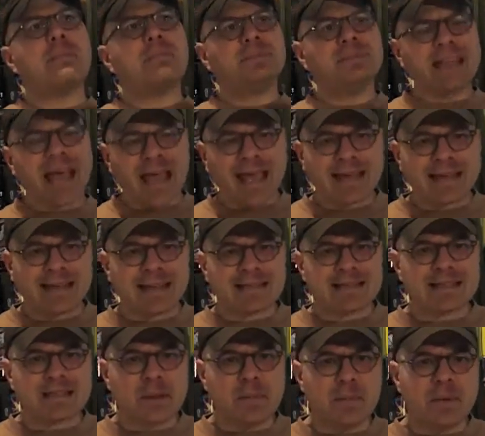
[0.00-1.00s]
Dank this
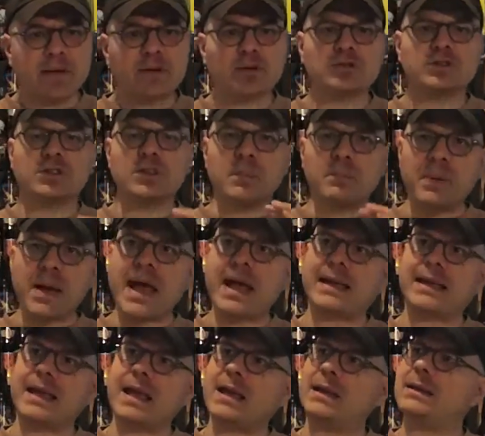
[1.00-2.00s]
in the middle to the back
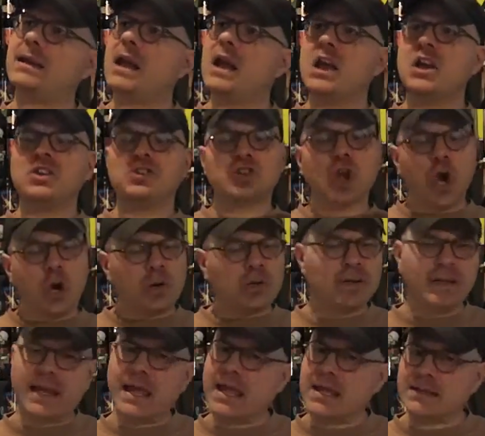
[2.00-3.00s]
end,
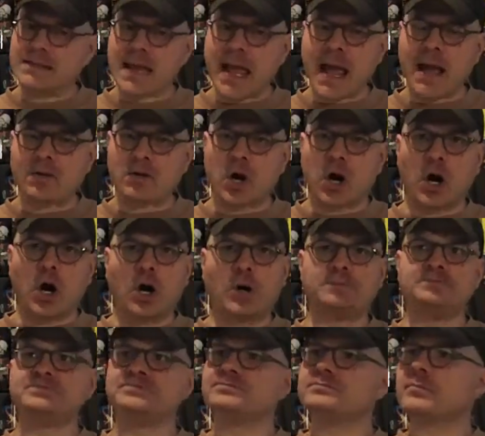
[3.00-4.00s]
totally hidden
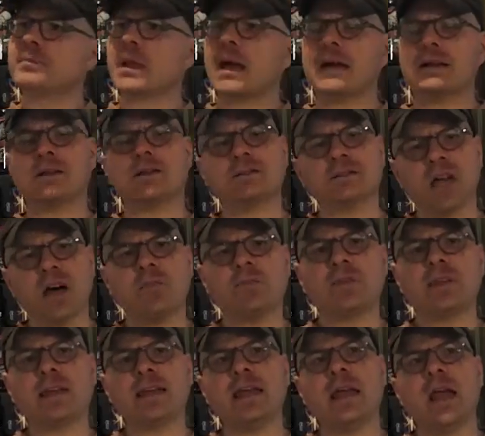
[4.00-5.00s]
alcohol, and a
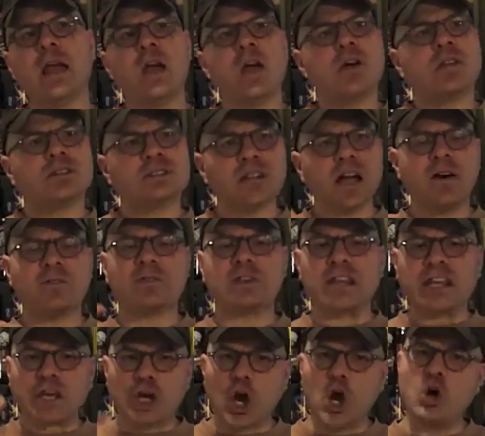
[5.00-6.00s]
lovely, lovely
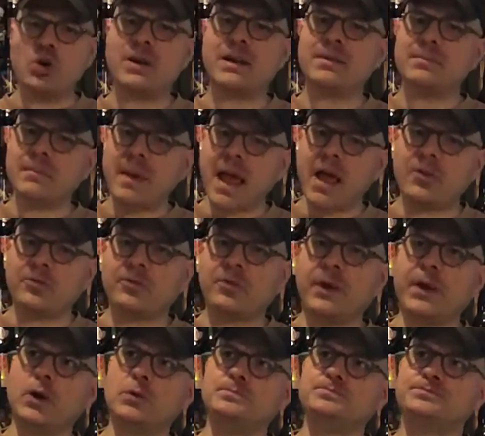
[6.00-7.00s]
coating
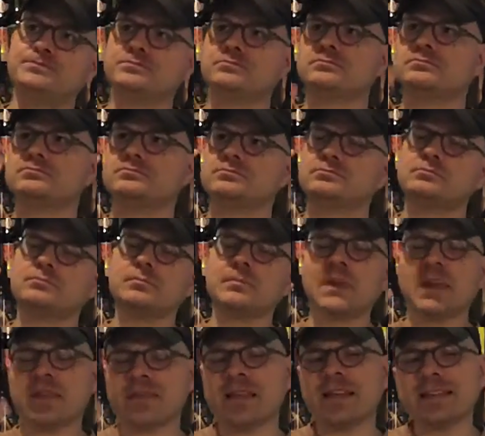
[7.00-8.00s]
mouthfeel
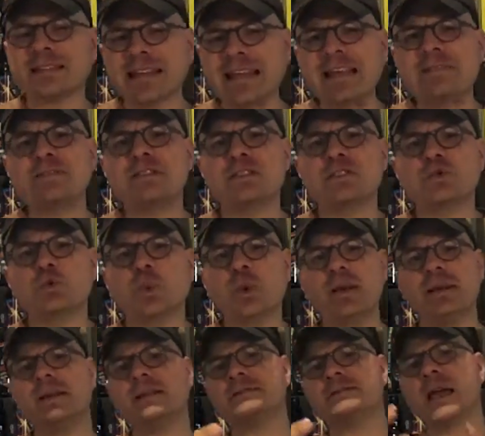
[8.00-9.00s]
that leaves the
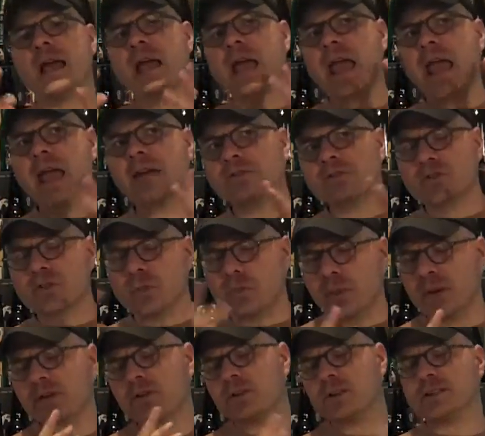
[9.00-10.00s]
sweetness after the
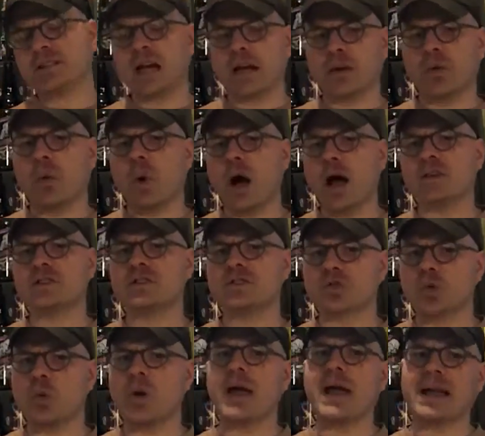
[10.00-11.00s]
bitterness kind of washes
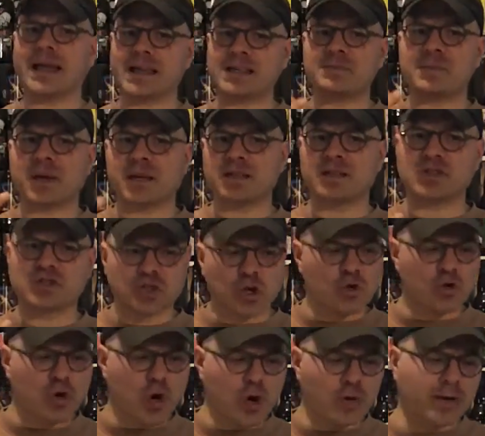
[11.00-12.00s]
away, I guess because it's so
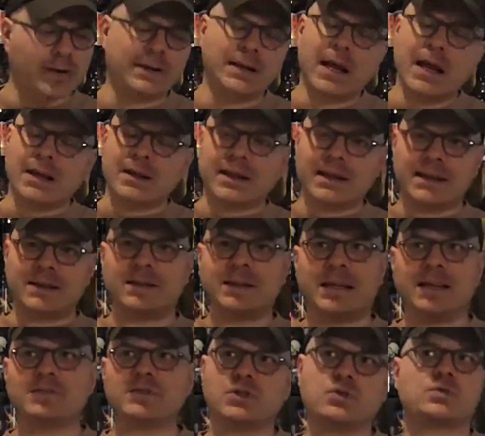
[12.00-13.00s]
coating, like it
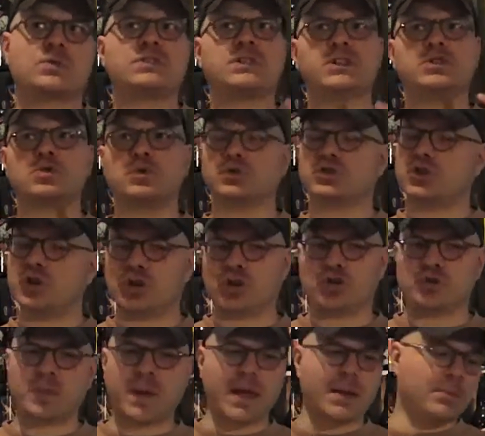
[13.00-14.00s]
leaves those residual
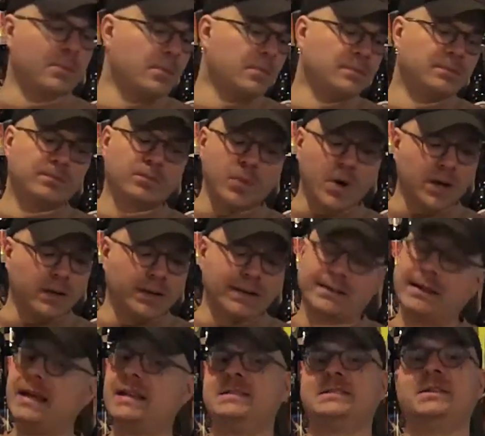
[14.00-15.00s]
sugars, man. Really
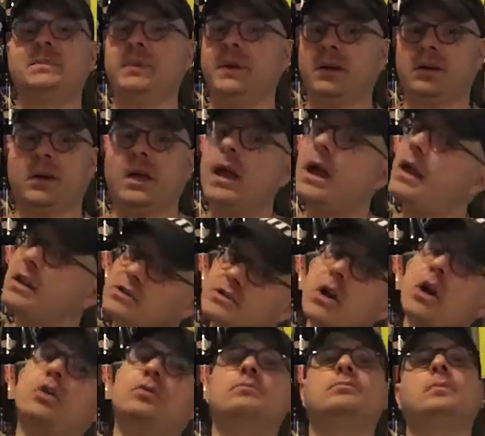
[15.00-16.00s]
tasty beer.
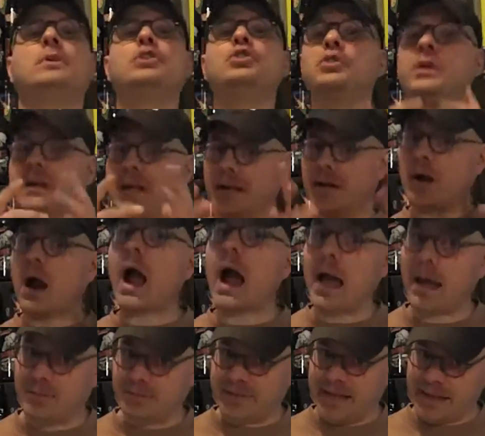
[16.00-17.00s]
So, you can hear, I
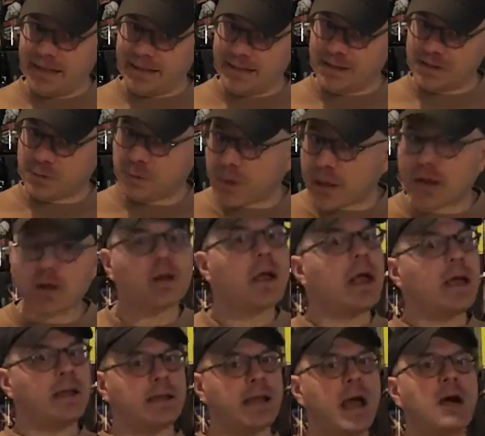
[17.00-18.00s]
am digging this beer.
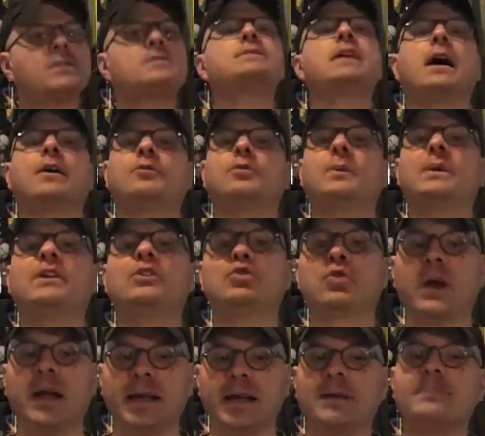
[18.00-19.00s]
Now it's time for me to
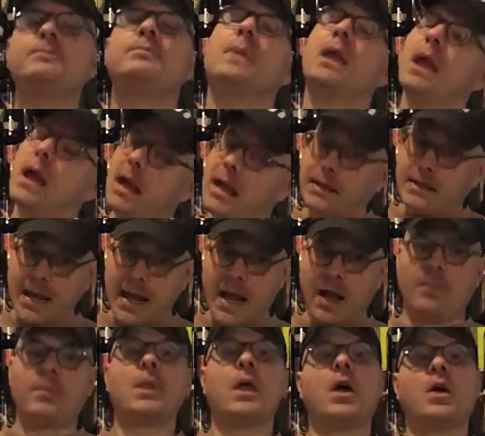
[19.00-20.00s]
grade it.
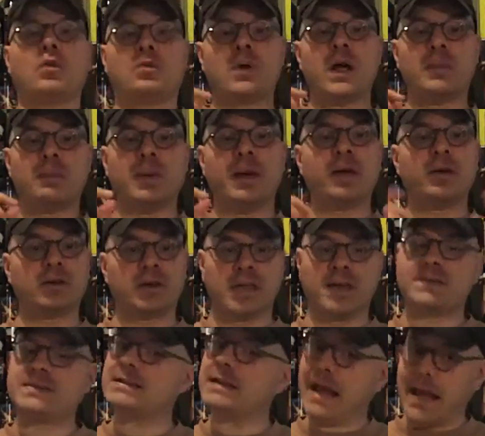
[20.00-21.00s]
Now, Rate Beer
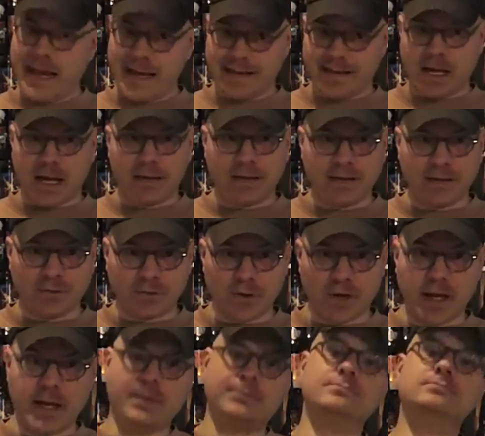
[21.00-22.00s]
gives it a
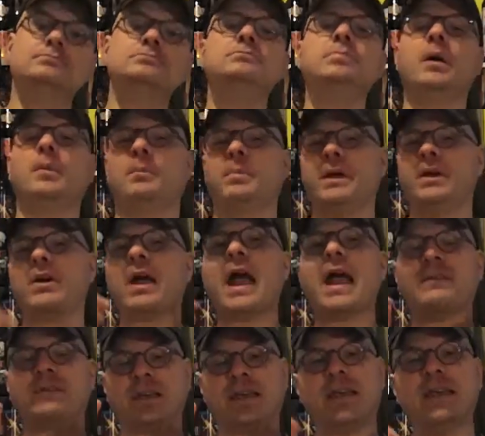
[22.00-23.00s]
93. Beer
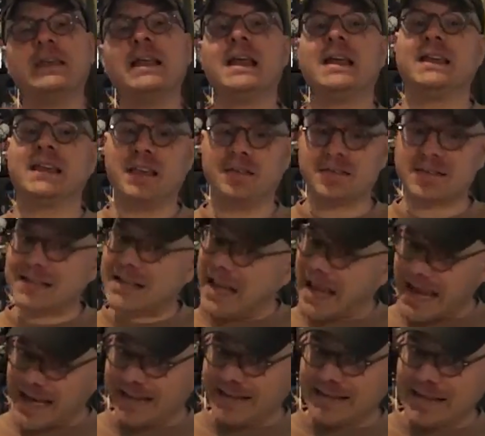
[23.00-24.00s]
Advocate gives it an
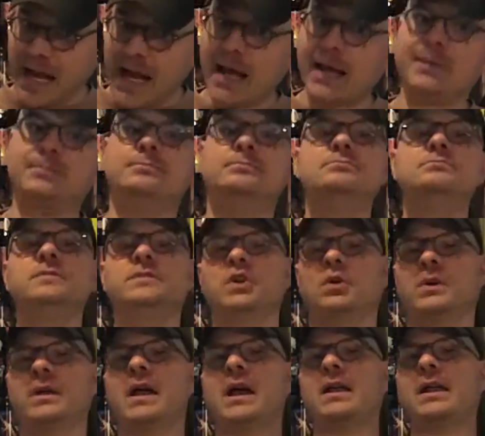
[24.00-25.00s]
89. So
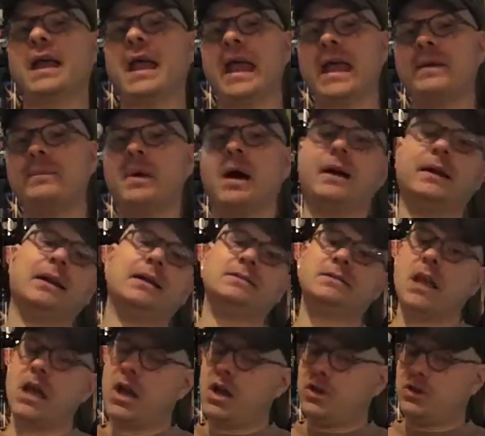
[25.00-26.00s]
we got an A minus
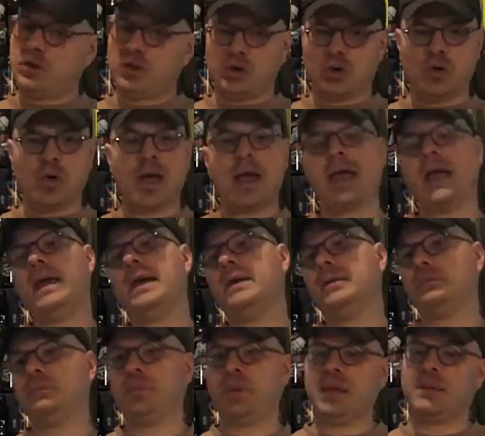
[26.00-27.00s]
to
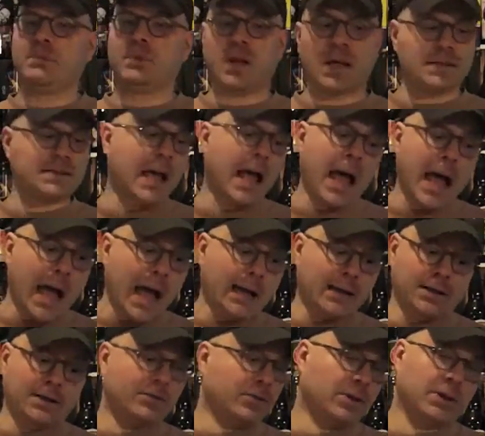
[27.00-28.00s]
a B plus. I
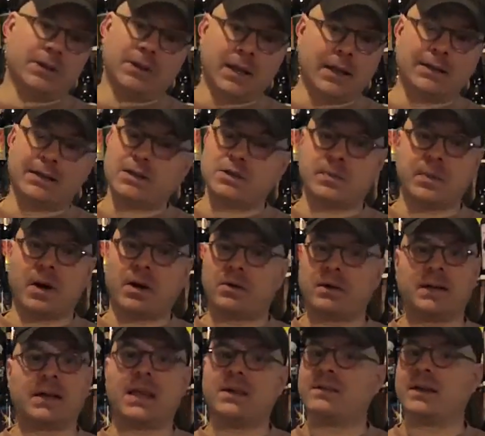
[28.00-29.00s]
really like this beer. I'm
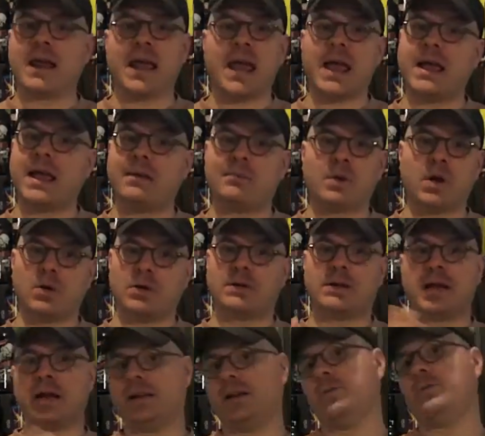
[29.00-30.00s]
going to give it an A. I'm going
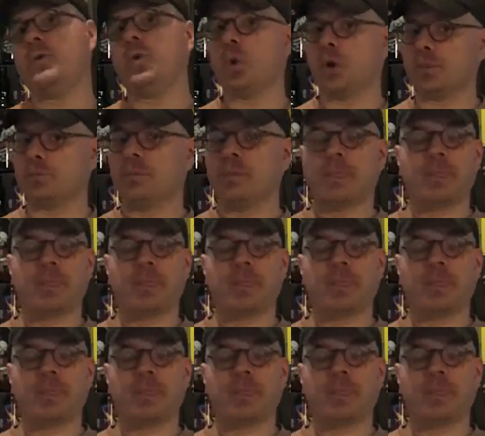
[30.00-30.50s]
94.